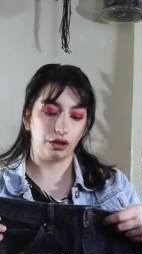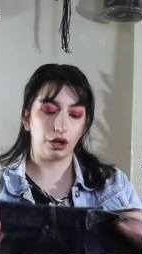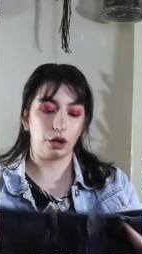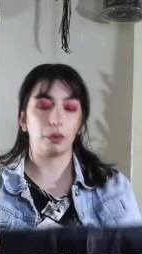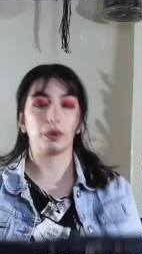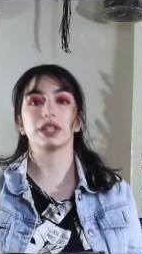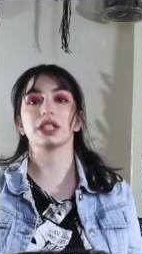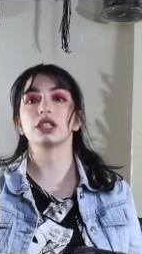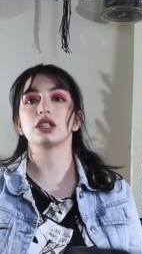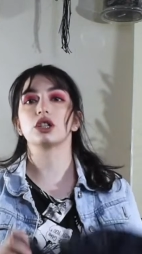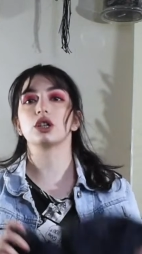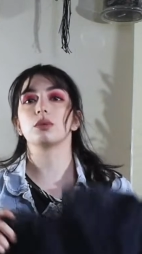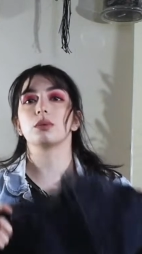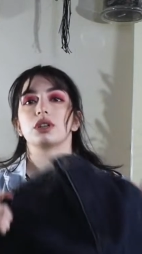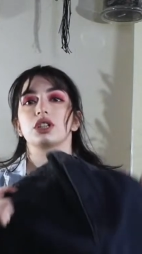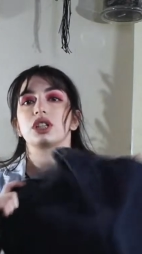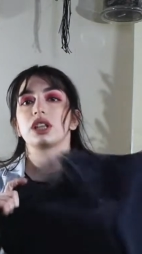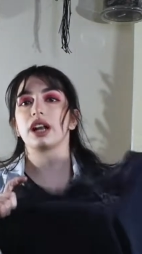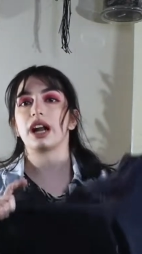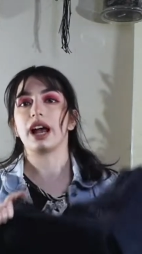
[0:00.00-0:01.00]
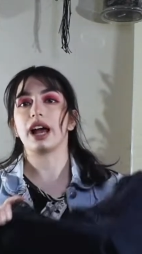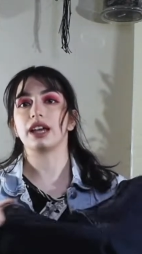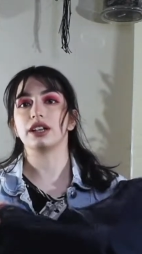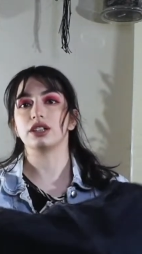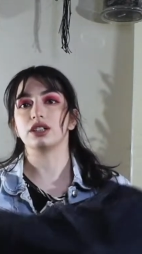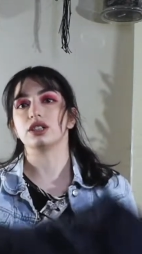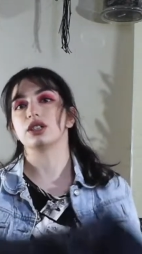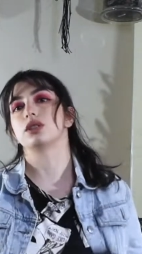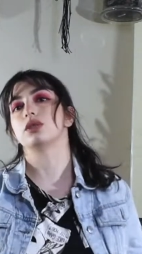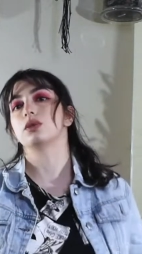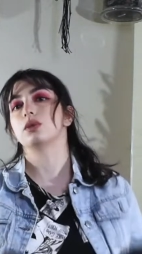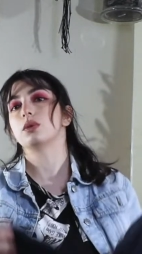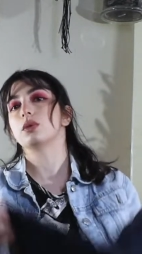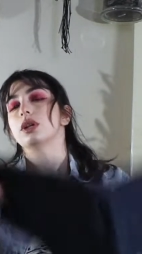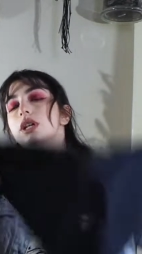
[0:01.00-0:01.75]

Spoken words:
there wasn't too much that I had to do